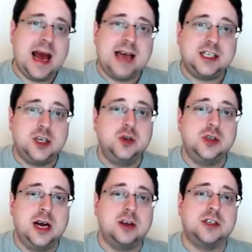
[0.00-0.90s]
I had two
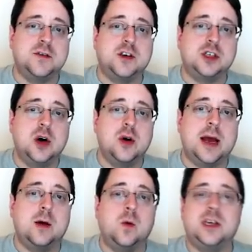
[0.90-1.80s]
layers of
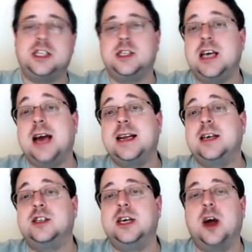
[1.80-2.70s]
cloning, which
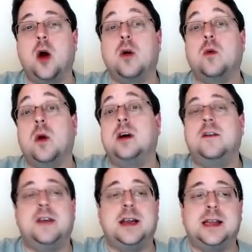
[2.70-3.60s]
technically are
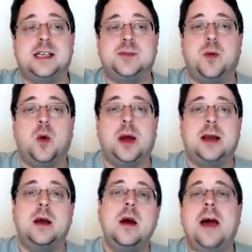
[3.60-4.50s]
irrelevant at this
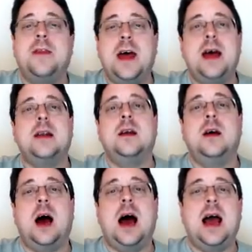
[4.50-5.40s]
point. And
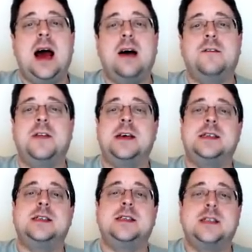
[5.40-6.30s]
then I have
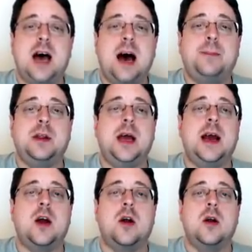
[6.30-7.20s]
this top
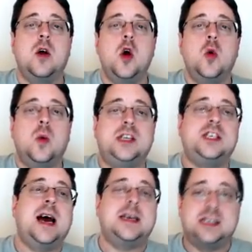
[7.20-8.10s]
layer,
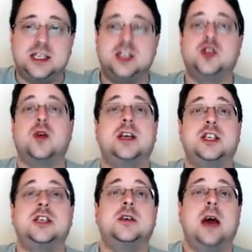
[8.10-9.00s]
which has the
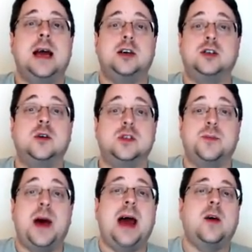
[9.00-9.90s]
stretched and
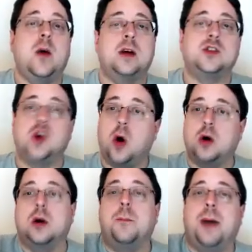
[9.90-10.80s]
cloned backgrounds
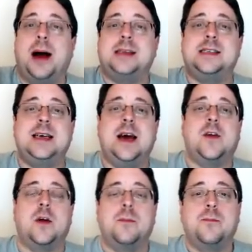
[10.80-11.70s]
all combined
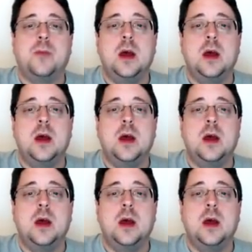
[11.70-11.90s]
together.